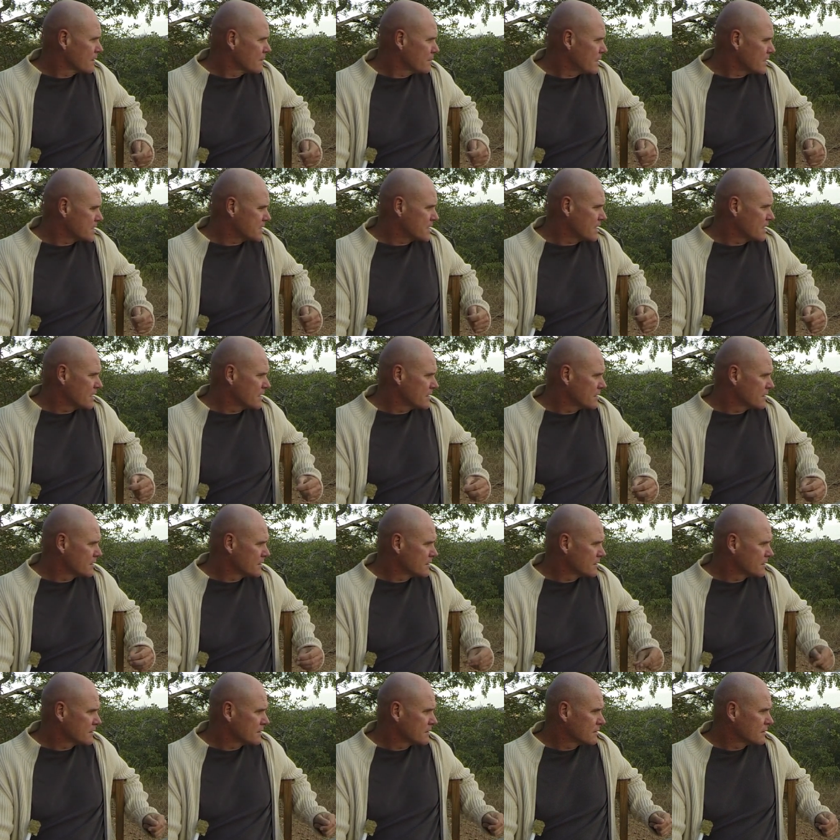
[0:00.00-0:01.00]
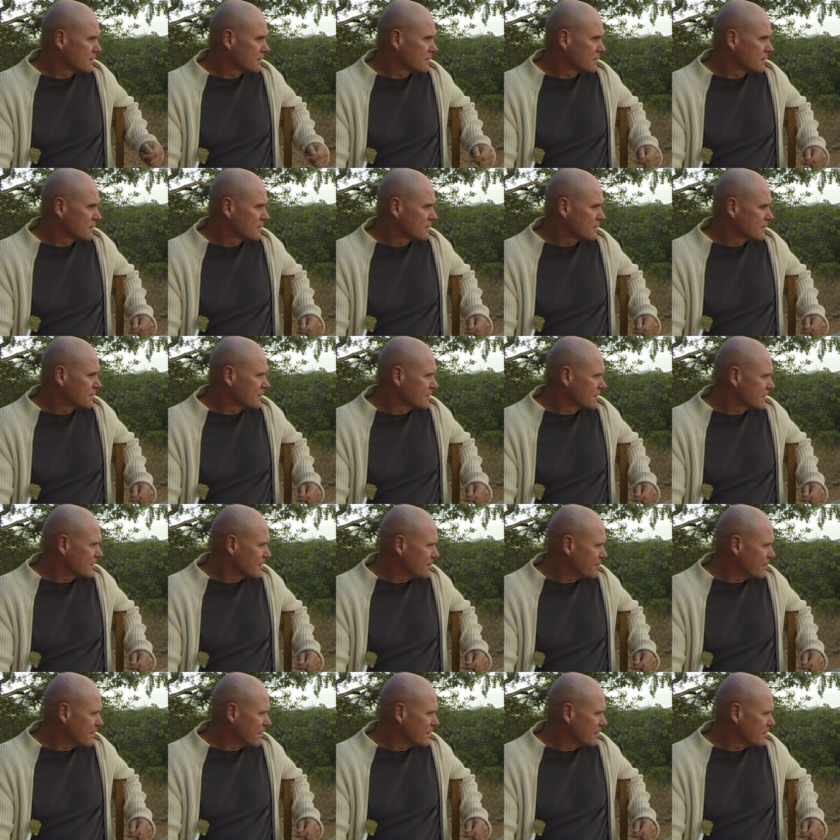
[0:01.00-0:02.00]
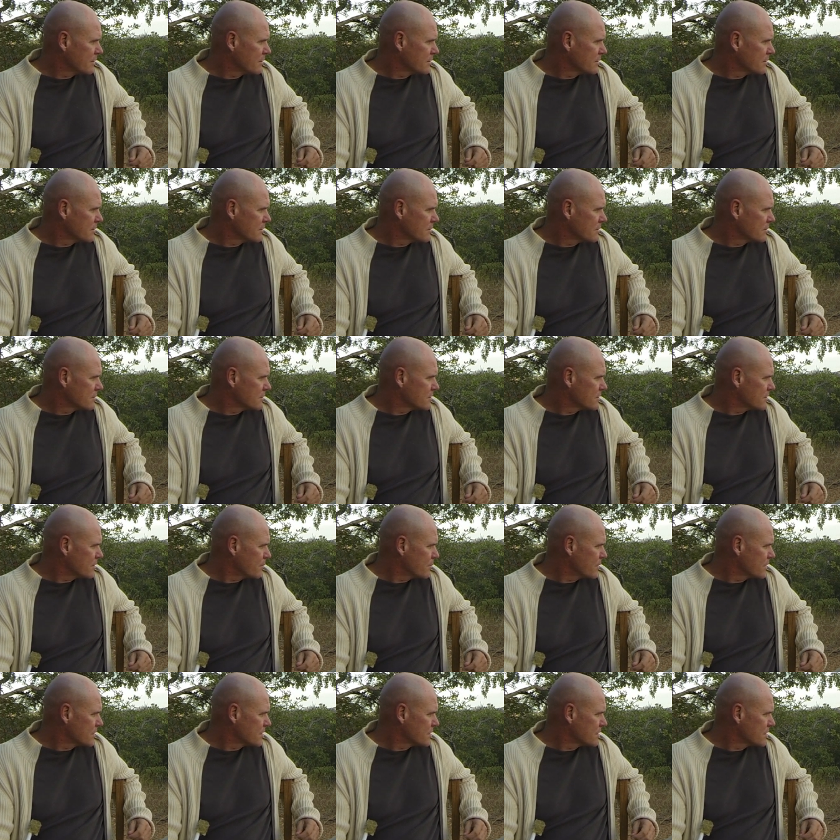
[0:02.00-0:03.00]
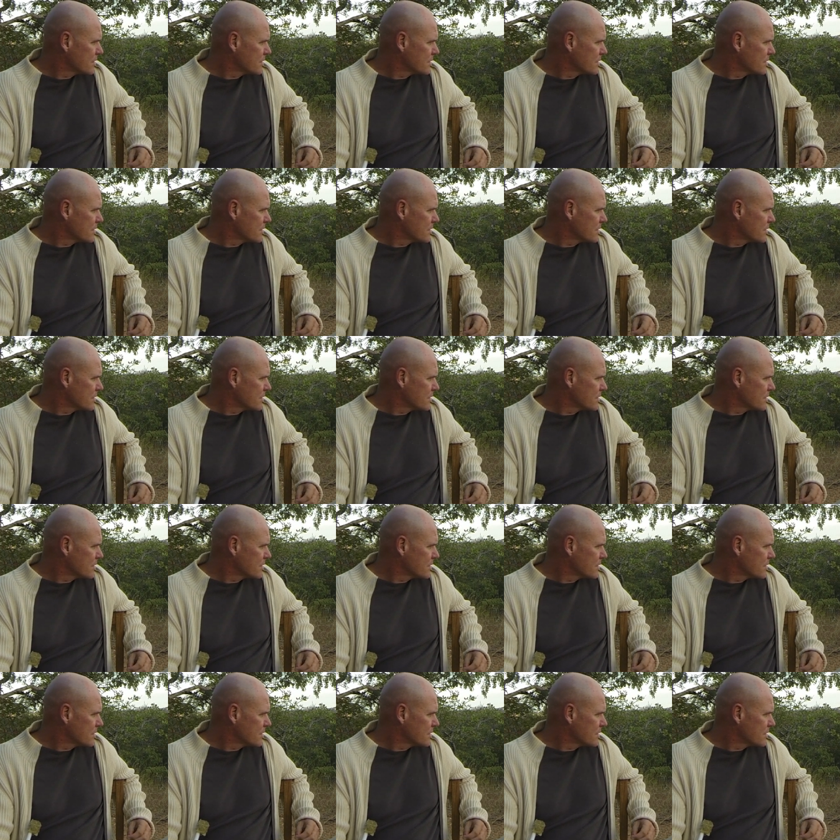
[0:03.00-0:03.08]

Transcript: Esther, come here. Stop it.